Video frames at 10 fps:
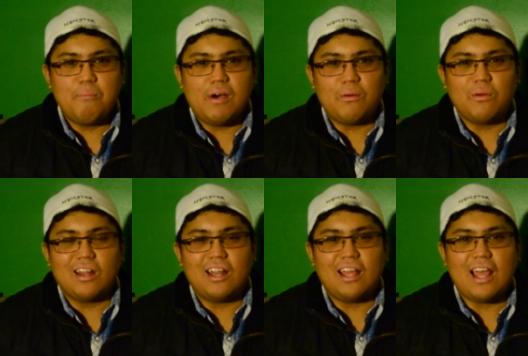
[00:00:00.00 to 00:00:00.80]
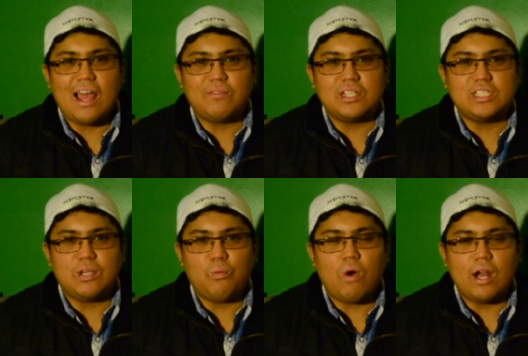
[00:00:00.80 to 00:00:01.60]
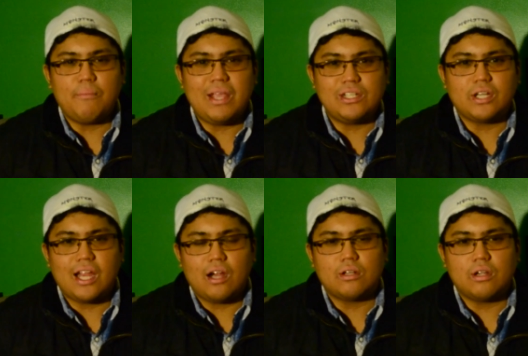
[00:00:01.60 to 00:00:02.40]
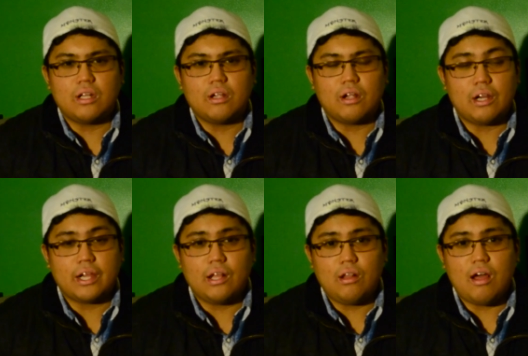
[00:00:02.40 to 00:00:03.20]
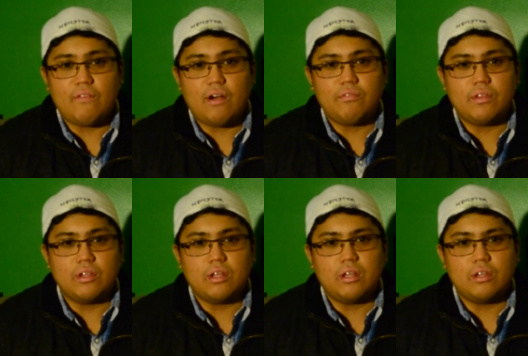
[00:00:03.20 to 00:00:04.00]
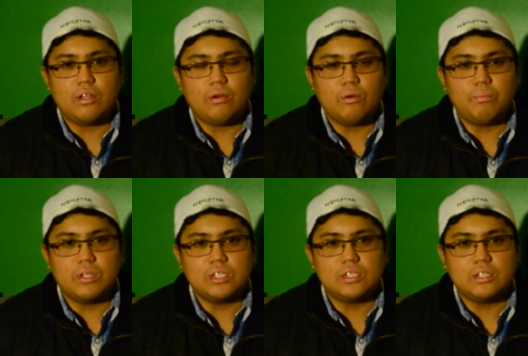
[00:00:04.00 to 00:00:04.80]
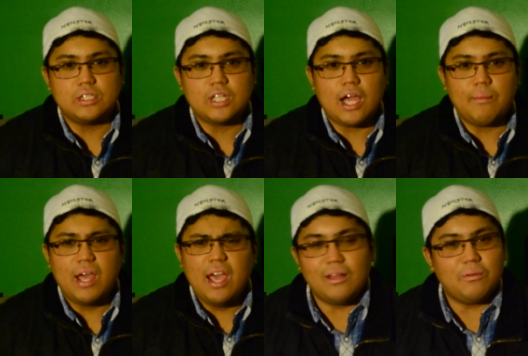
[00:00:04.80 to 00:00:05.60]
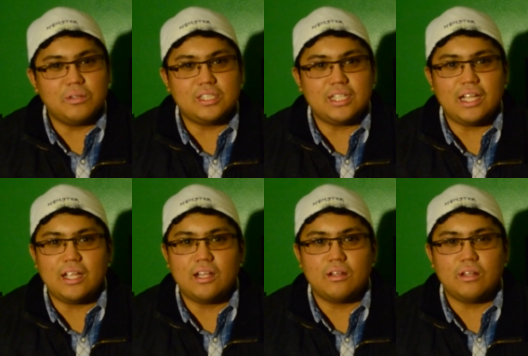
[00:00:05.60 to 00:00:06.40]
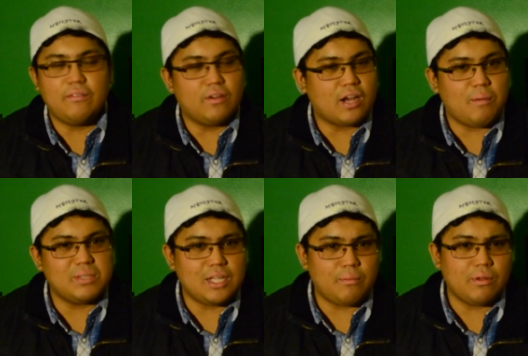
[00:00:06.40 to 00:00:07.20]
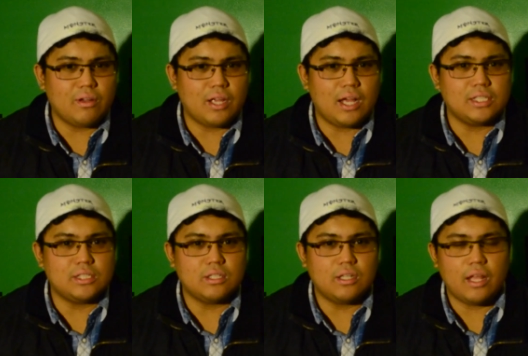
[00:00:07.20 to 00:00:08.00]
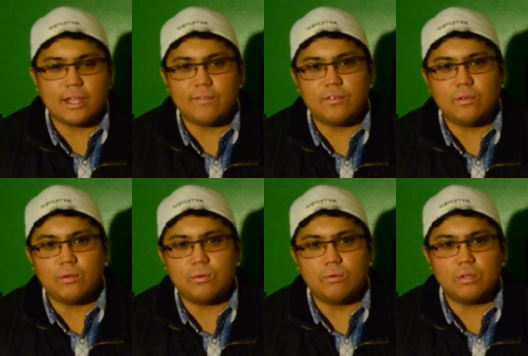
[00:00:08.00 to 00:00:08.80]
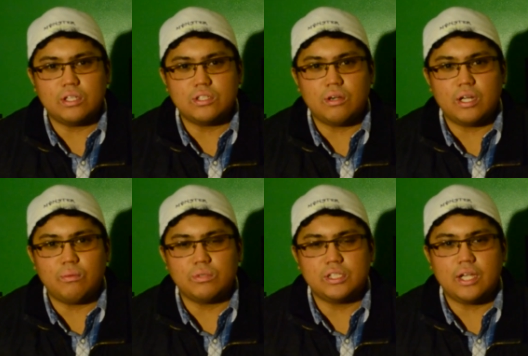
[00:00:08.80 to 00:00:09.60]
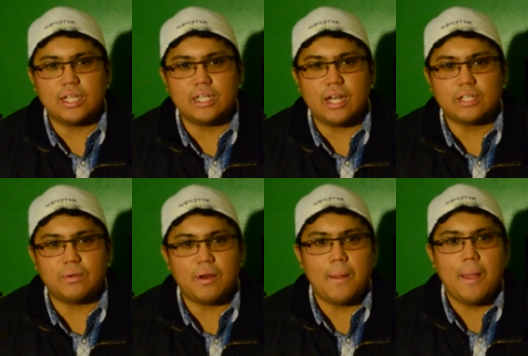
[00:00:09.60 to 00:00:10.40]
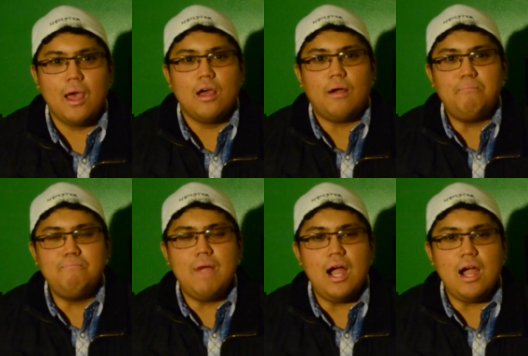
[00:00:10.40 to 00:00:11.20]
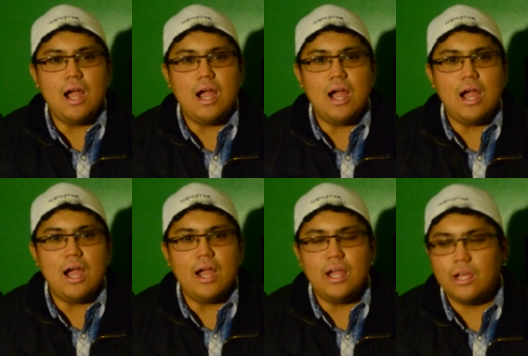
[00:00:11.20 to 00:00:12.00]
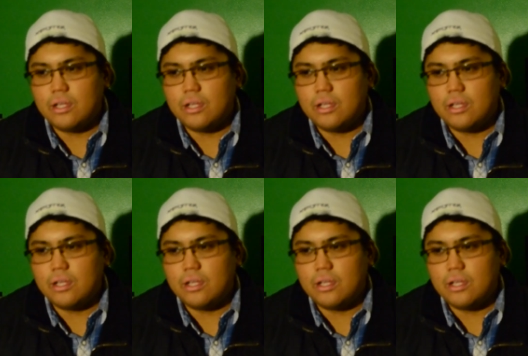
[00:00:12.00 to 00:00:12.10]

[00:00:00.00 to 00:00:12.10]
But we're gonna have to see what major character they're gonna kill off the group this time. We'll see. Leave your comments down below, guys. Like if you enjoyed, and we'll see you guys in the next one. Bye!